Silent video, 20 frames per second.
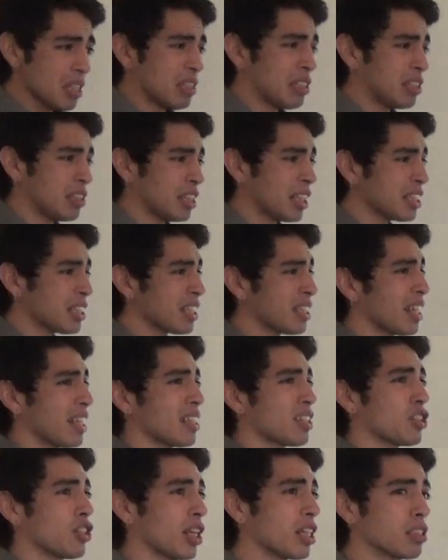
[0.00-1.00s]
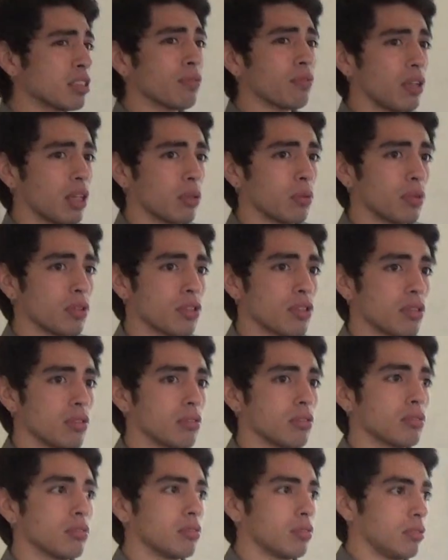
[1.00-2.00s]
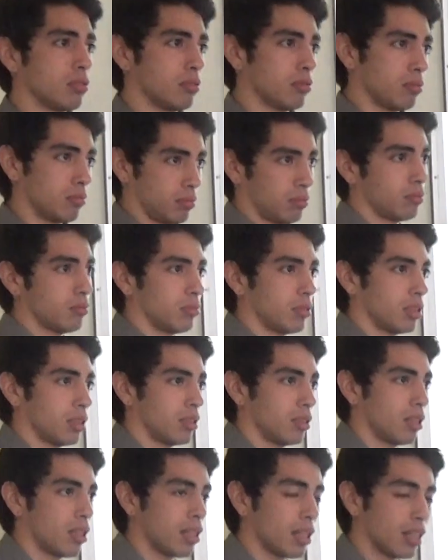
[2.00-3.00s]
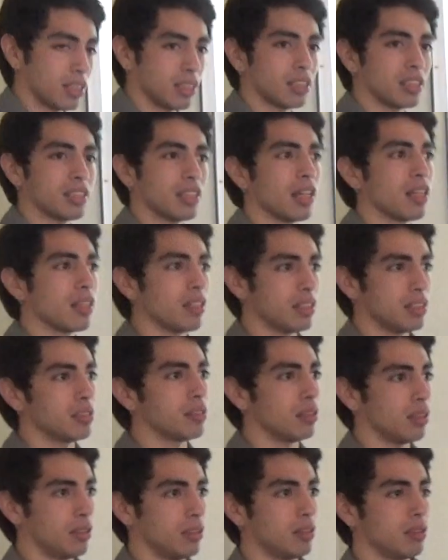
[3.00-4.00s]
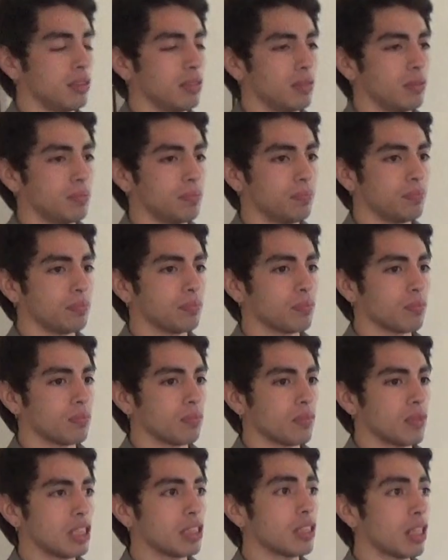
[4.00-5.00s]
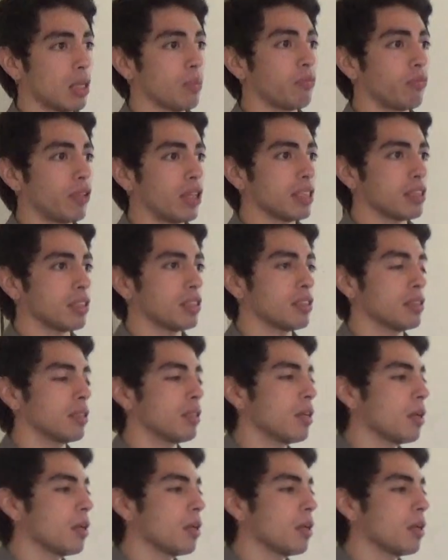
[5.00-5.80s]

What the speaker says: stated that chunks of language, that is to say these set of phrases,